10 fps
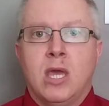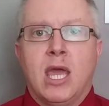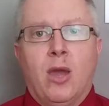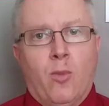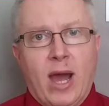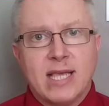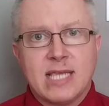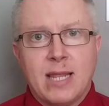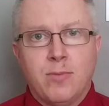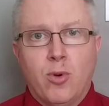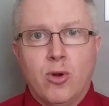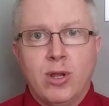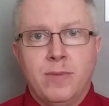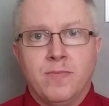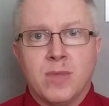And why is that
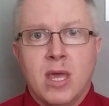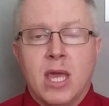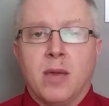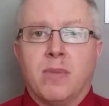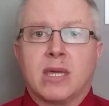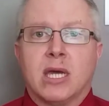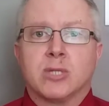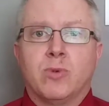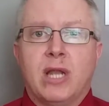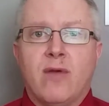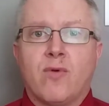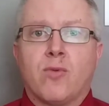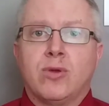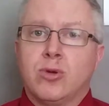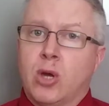important? Because whenever
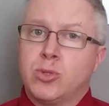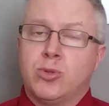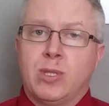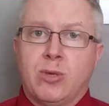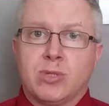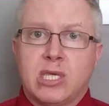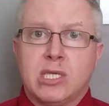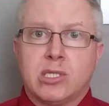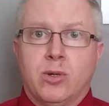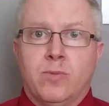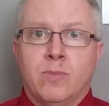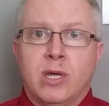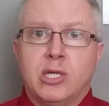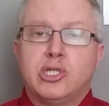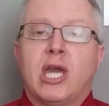you go to a new system,
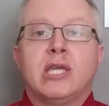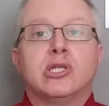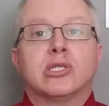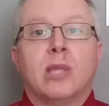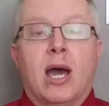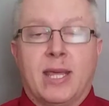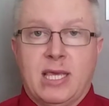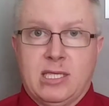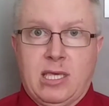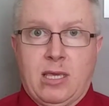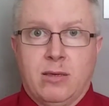change is not easy.